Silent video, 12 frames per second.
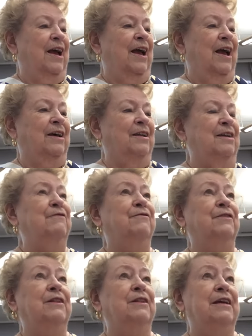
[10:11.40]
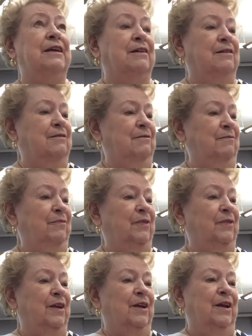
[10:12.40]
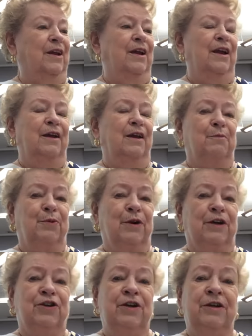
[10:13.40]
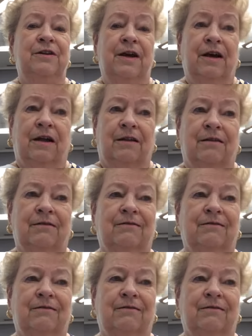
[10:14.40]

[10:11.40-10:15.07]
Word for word: Addie Valina, and Preshi Dell.